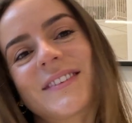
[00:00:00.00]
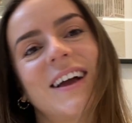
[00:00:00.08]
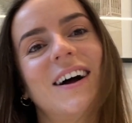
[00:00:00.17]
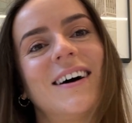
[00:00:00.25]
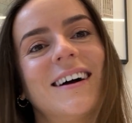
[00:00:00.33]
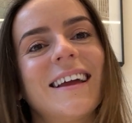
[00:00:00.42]

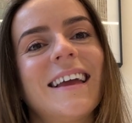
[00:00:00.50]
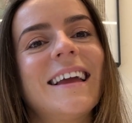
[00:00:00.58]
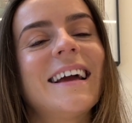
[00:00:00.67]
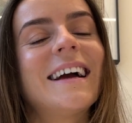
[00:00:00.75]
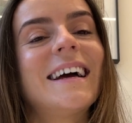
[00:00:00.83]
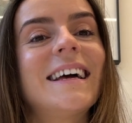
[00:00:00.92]

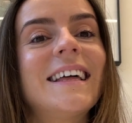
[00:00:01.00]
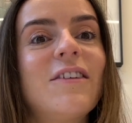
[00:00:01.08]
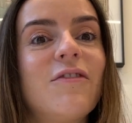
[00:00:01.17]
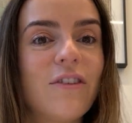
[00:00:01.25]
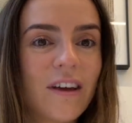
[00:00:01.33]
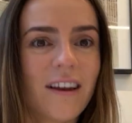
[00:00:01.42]
I
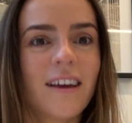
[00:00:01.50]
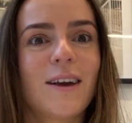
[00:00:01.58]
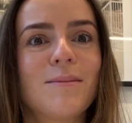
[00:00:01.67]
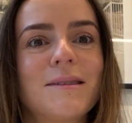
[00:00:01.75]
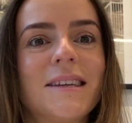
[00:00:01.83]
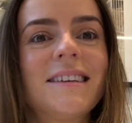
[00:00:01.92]
feel like
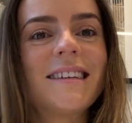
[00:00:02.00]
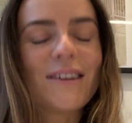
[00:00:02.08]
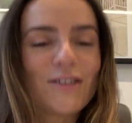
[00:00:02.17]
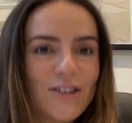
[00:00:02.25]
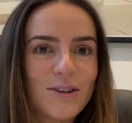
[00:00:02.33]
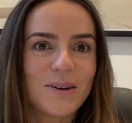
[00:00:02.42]
I'm sitting down
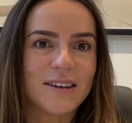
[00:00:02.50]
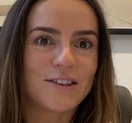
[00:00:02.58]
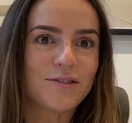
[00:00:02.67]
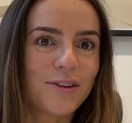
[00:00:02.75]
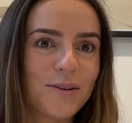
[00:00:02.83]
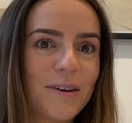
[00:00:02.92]
to do an
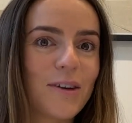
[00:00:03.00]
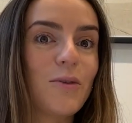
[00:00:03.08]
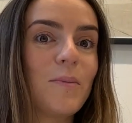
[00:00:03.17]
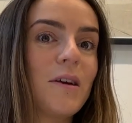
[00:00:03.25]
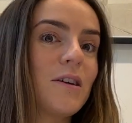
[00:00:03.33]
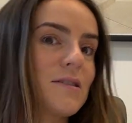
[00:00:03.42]
interview, and it could
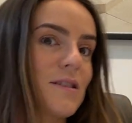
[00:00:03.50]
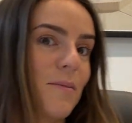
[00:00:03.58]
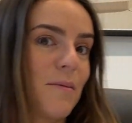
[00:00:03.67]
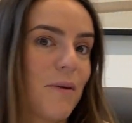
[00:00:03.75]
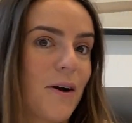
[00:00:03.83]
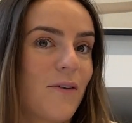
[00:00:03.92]
be because I'm
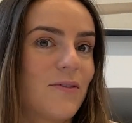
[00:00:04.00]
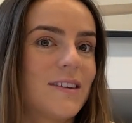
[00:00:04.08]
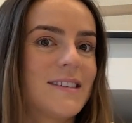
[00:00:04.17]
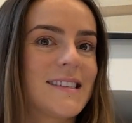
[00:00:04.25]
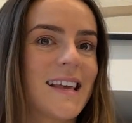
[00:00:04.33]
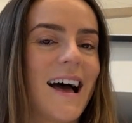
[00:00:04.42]
in my
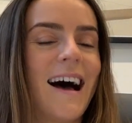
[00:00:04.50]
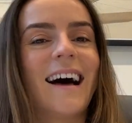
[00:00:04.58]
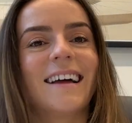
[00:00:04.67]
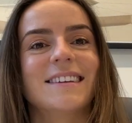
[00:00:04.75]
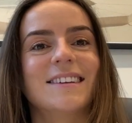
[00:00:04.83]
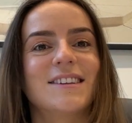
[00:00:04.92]
office
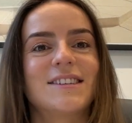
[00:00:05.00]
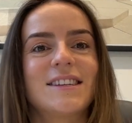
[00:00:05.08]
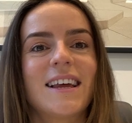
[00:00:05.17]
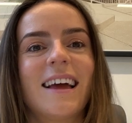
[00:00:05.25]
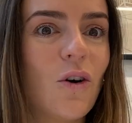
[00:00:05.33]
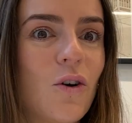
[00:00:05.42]
and
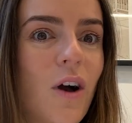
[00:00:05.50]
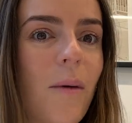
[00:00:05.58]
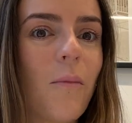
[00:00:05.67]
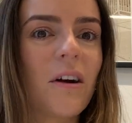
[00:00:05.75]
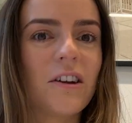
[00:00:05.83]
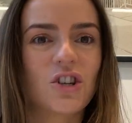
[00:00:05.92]
look, I'm
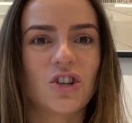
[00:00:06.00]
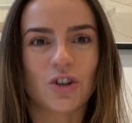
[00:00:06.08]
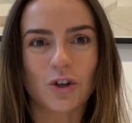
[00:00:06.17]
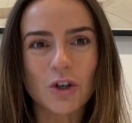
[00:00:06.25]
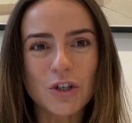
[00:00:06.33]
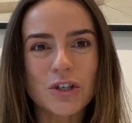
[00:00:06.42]
wearing a
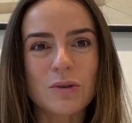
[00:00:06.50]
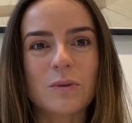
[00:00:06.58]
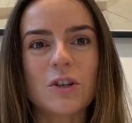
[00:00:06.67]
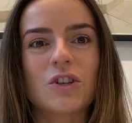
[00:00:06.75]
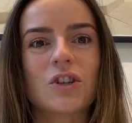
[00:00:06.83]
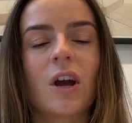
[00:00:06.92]
shirt,
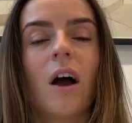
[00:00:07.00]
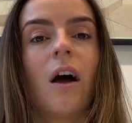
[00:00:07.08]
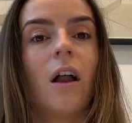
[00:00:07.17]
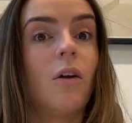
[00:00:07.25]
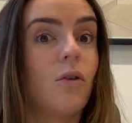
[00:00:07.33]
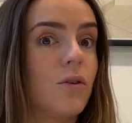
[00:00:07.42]
which
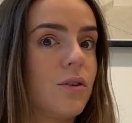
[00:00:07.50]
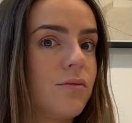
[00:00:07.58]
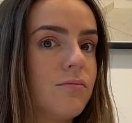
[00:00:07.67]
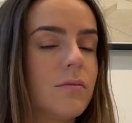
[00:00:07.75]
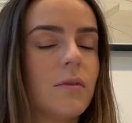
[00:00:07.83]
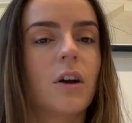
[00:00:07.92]
look,
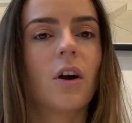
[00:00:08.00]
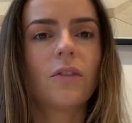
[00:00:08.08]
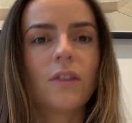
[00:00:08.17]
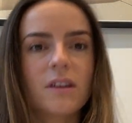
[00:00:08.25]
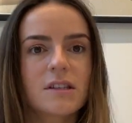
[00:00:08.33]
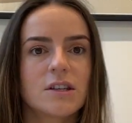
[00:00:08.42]
I got
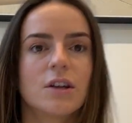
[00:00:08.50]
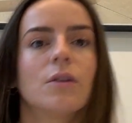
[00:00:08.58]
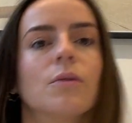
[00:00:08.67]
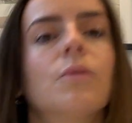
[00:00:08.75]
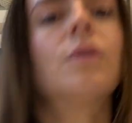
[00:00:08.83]
this new,